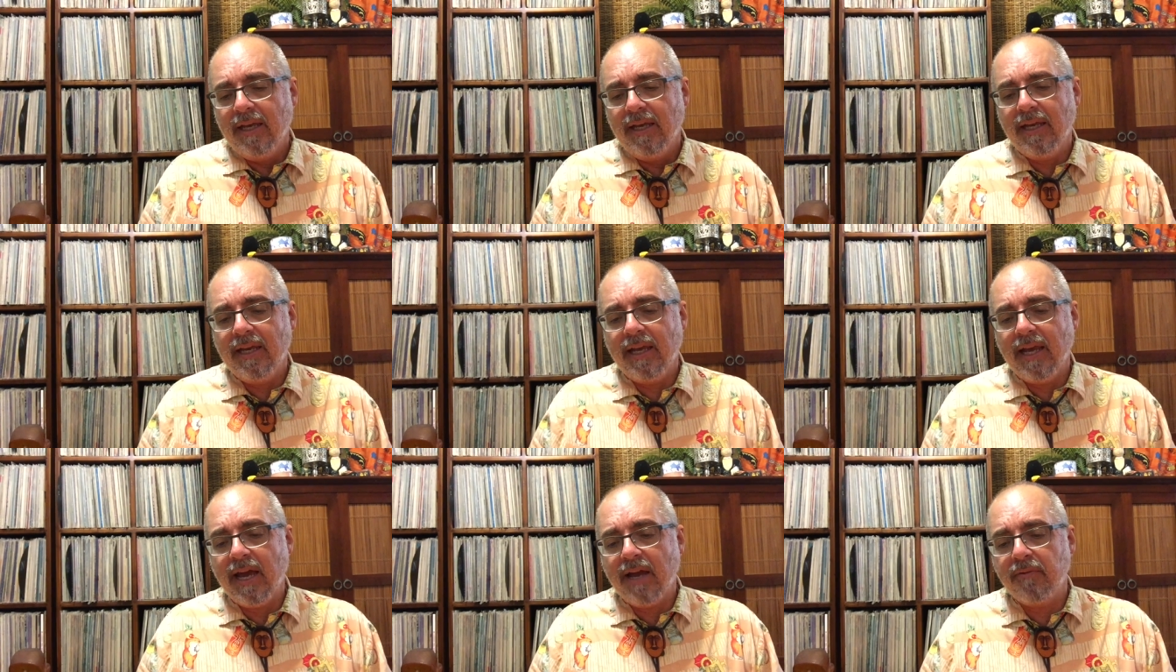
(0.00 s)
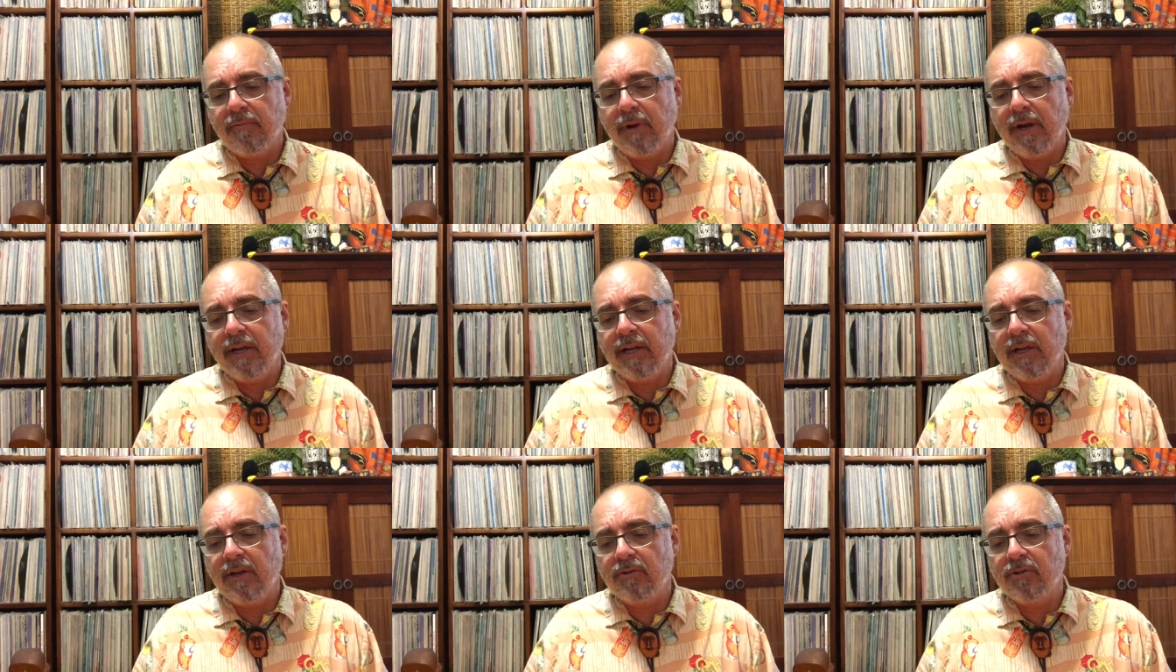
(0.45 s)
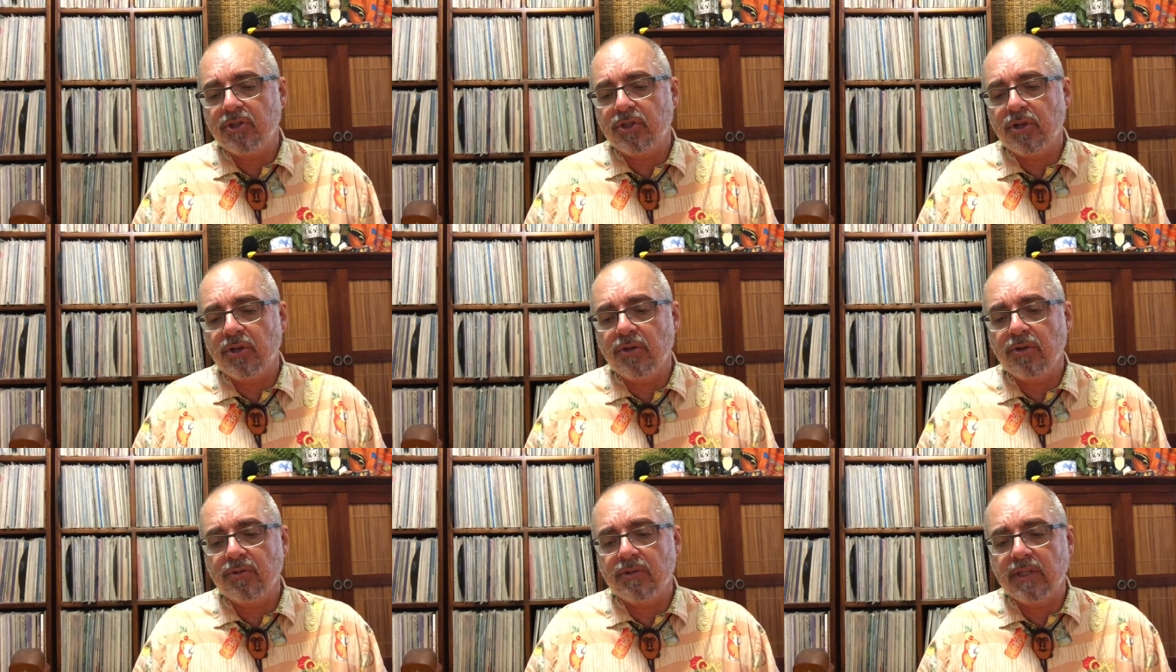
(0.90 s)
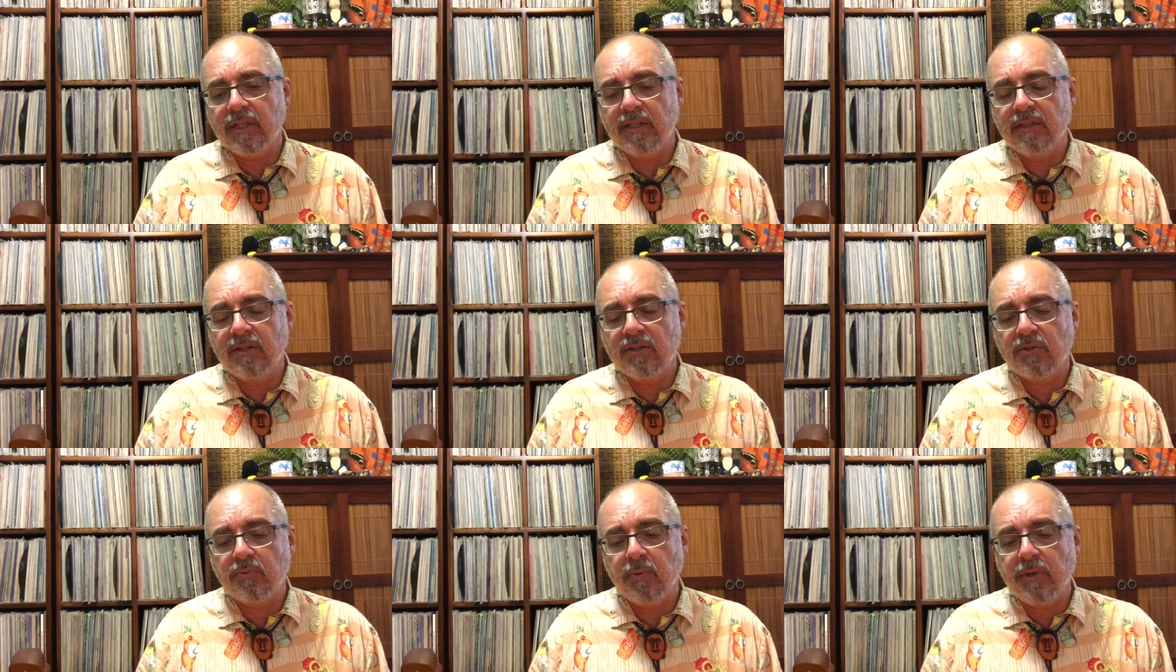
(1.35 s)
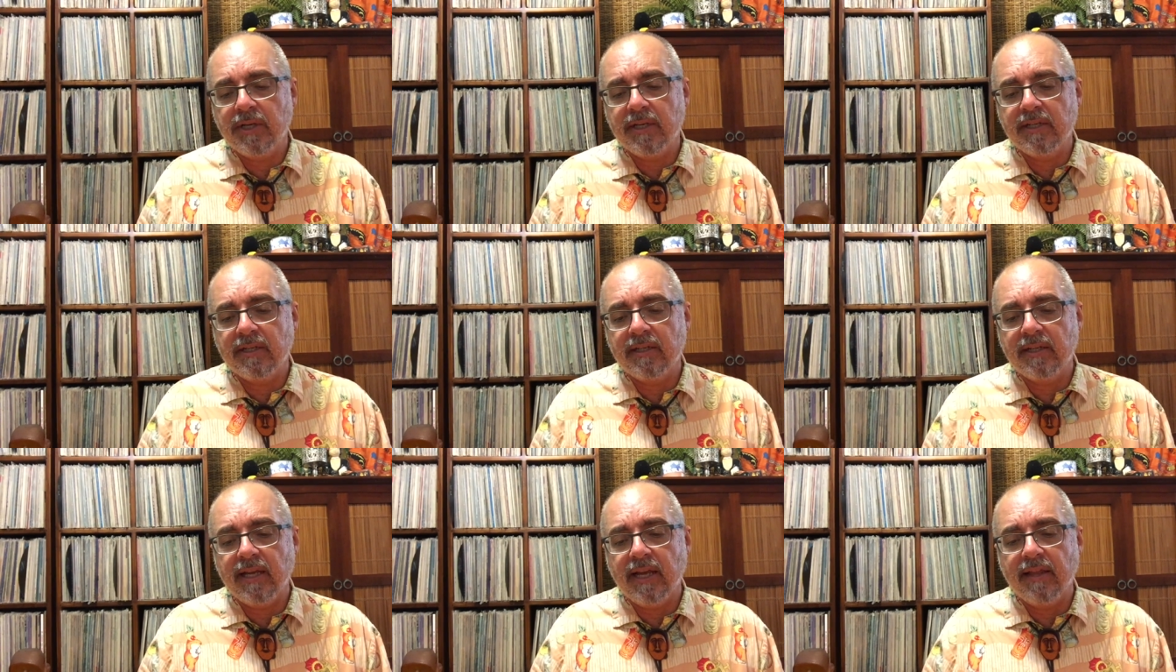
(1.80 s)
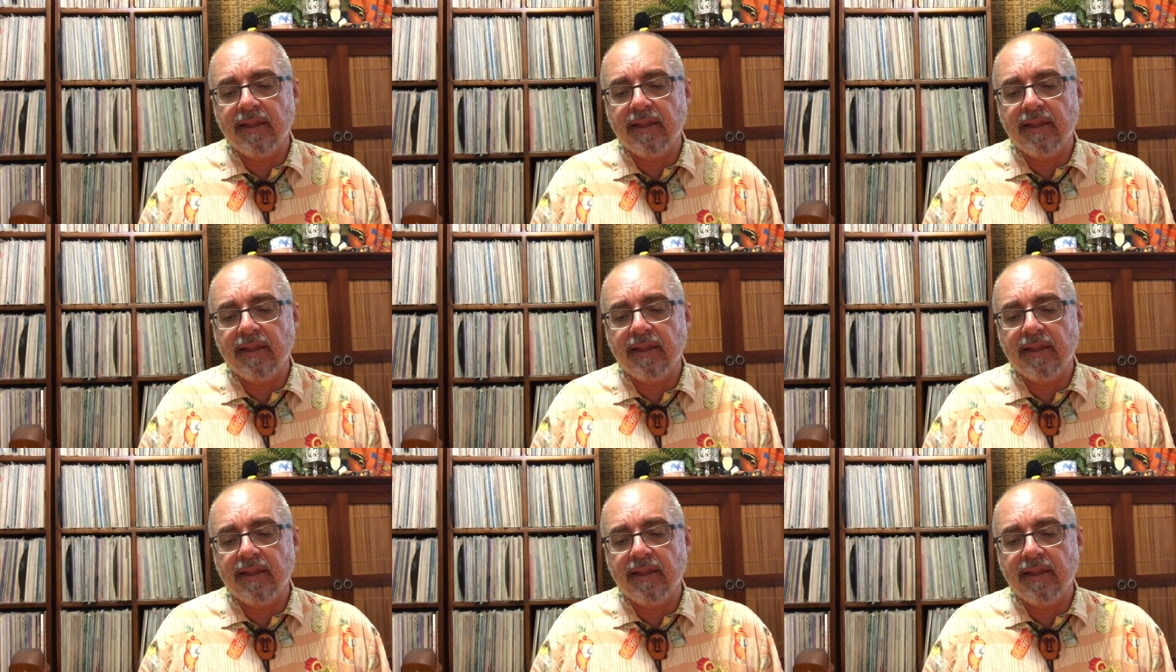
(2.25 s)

he had radio shows in Sweden